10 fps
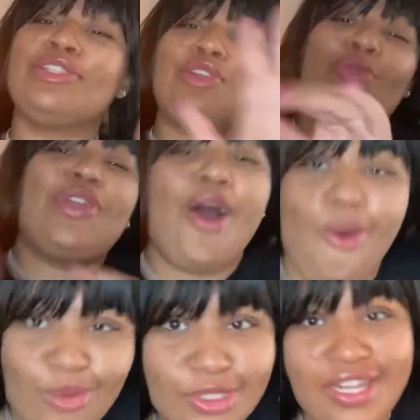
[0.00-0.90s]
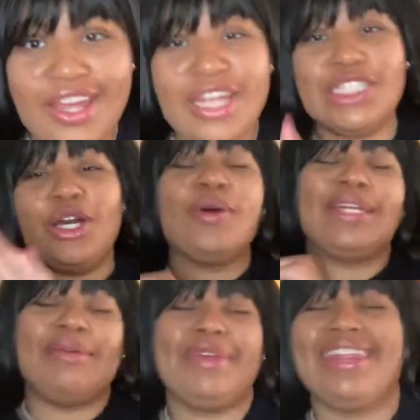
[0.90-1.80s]
So
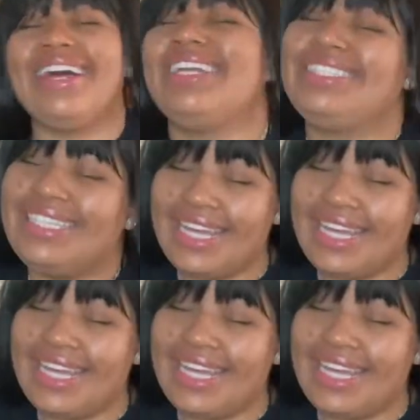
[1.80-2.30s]
don't give me that